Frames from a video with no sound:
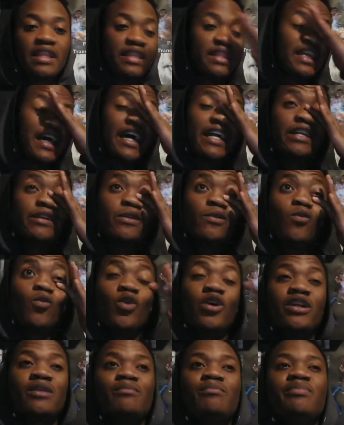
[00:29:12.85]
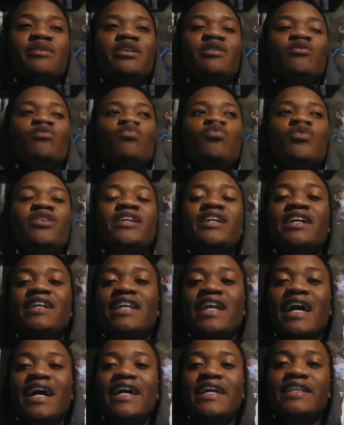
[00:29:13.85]
that wouldn't be
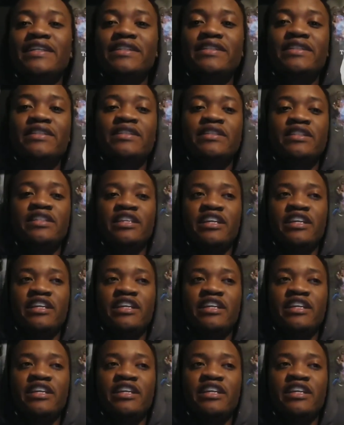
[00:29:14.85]
realized